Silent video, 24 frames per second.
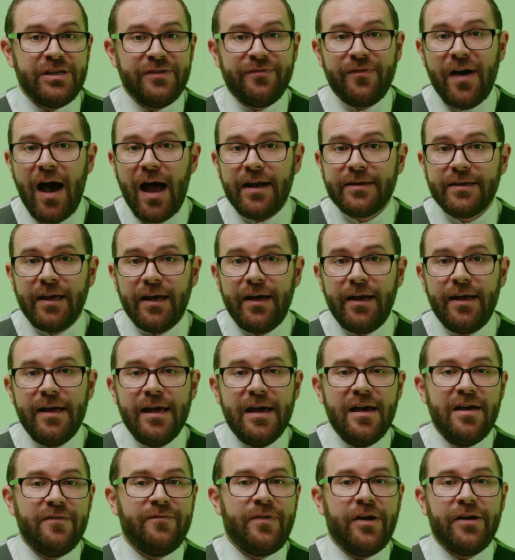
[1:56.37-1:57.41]
vodka,
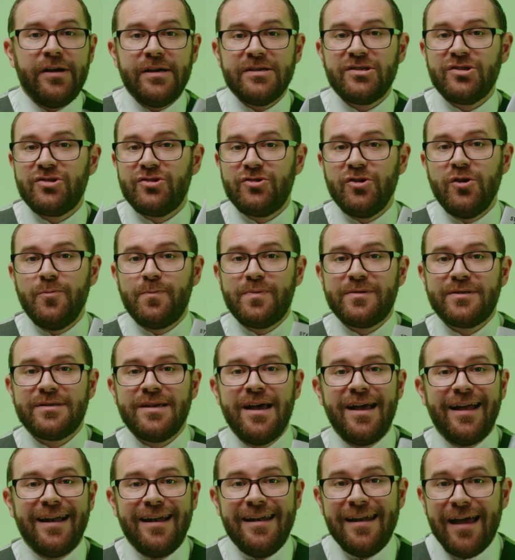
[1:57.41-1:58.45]
various soups,
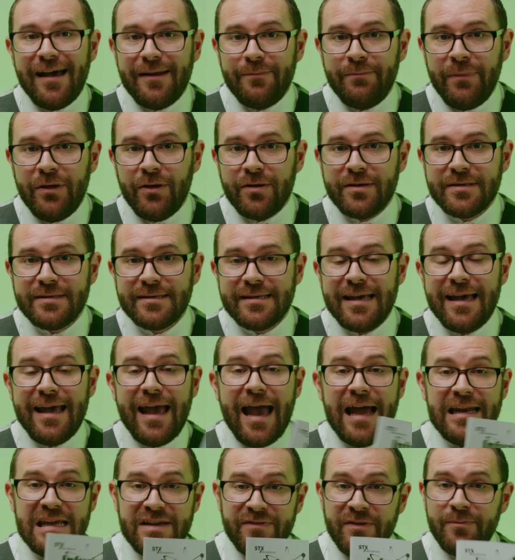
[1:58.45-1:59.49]
nut milks,
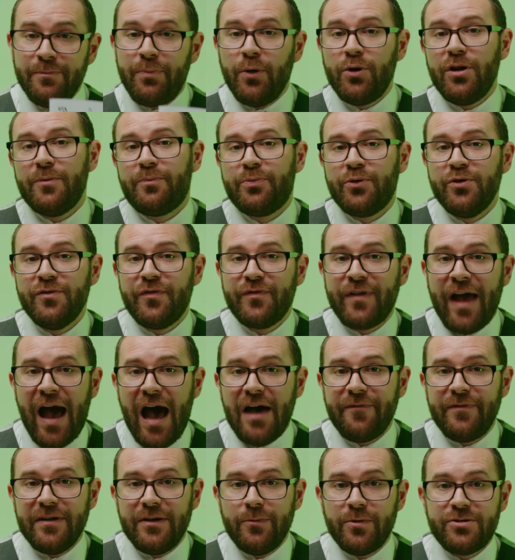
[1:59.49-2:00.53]
and even bulletproof
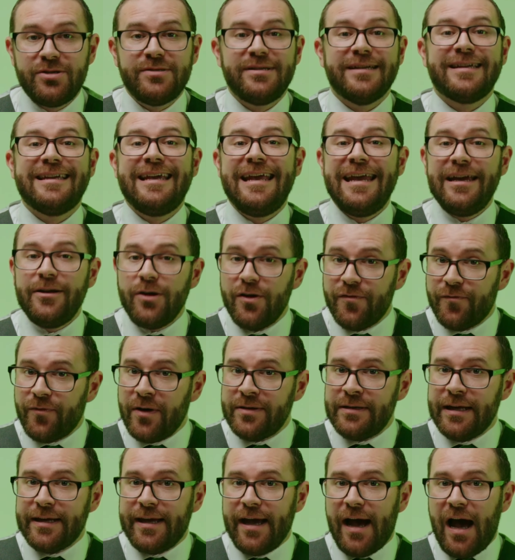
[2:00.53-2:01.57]
coffee, which is a
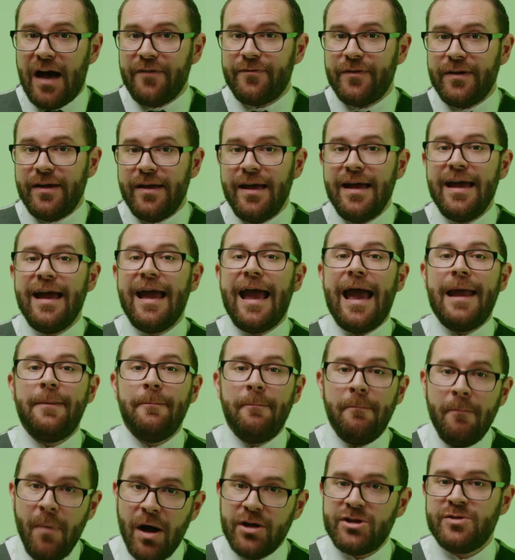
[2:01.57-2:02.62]
keto-friendly coffee,
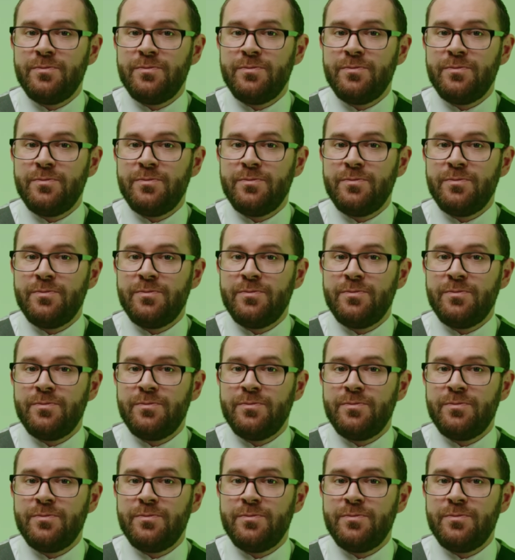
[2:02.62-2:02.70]
and much,